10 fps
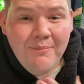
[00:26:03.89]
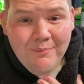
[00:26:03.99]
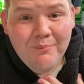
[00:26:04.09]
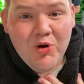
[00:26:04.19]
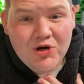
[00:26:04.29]

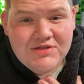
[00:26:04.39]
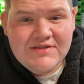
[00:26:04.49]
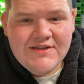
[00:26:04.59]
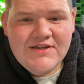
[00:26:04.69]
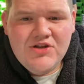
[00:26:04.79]

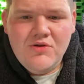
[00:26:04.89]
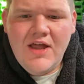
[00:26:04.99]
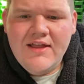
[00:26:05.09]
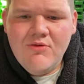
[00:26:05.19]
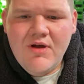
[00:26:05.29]
personally don't
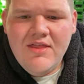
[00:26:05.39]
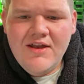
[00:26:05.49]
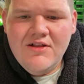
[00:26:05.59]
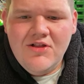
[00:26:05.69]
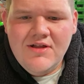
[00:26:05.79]
like the way that
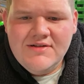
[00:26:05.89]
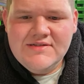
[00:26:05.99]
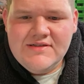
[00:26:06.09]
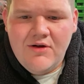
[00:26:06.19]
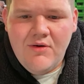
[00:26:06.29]
it looks,
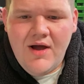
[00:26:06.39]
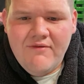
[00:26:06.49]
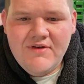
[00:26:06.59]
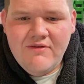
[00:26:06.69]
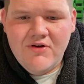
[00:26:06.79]
so I've
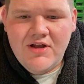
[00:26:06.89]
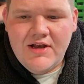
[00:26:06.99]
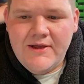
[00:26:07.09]
never done it.